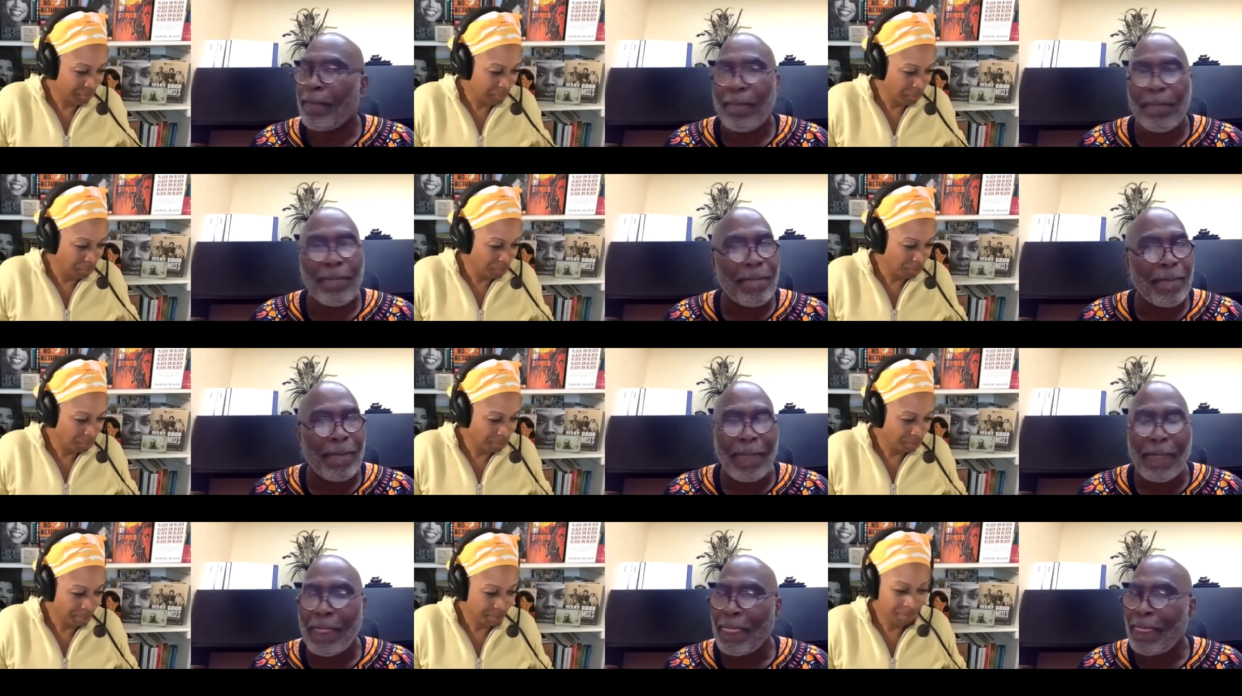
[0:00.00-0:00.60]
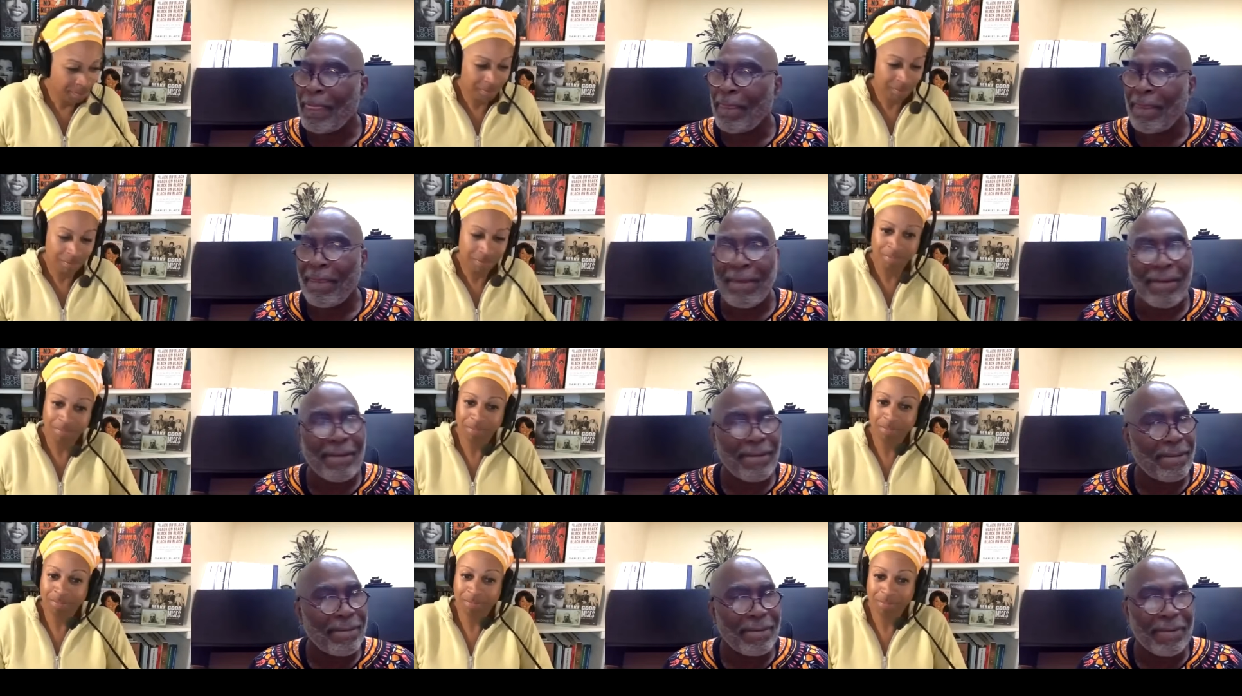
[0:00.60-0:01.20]

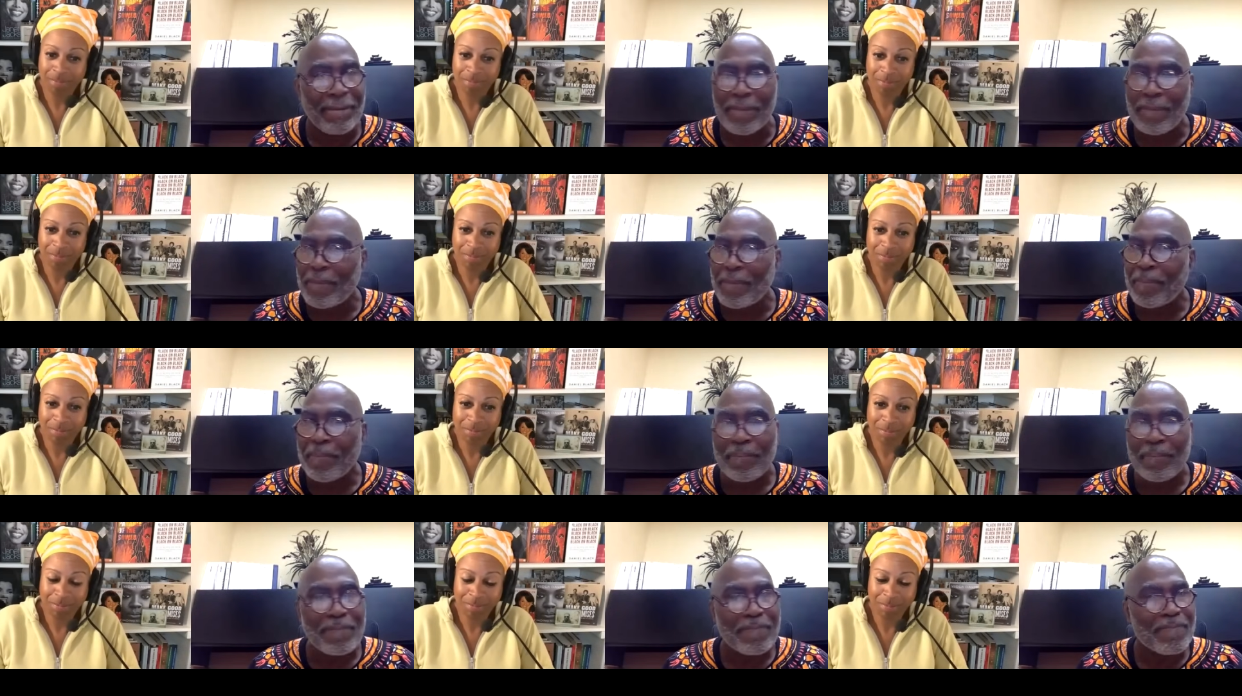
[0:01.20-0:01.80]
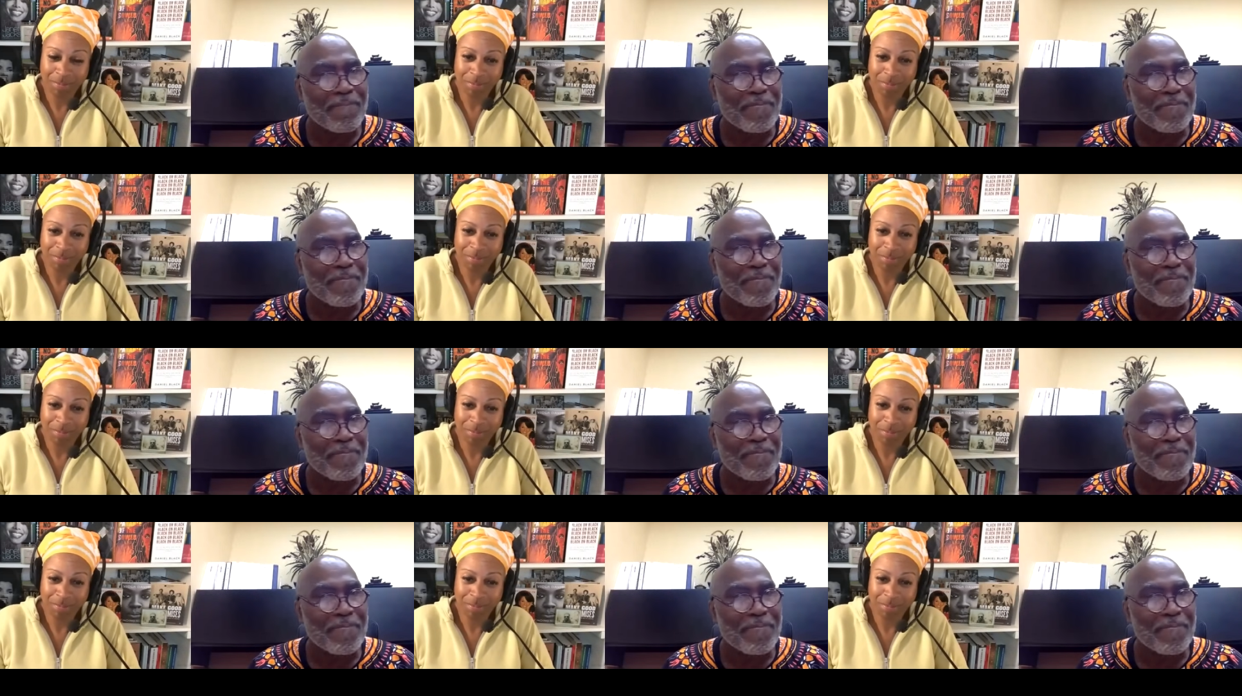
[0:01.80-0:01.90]
Nothing is said.